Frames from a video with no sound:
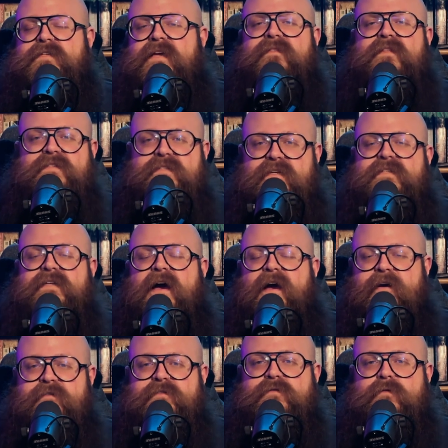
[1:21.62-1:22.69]
in this
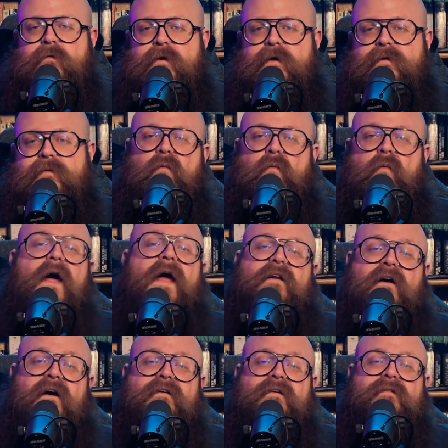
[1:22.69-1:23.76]
entire story.
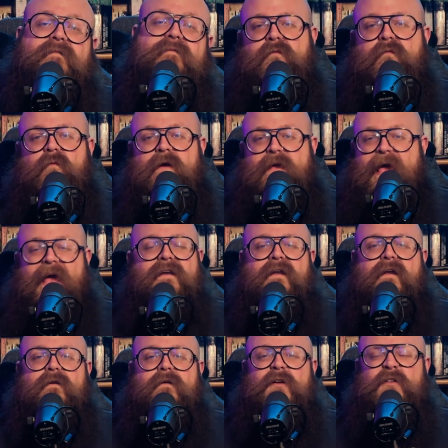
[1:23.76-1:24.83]
Rhydock,
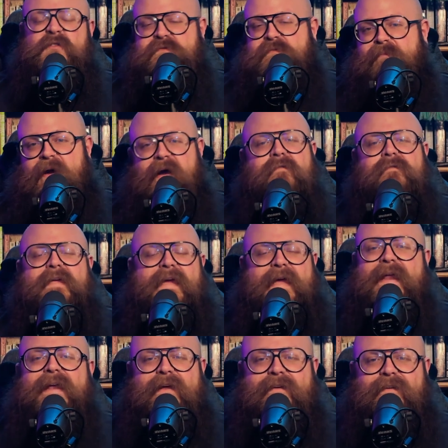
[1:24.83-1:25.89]
Rhiannon, who's barely
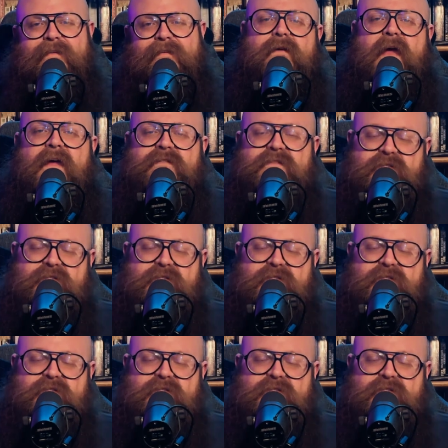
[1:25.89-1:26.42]
in it, and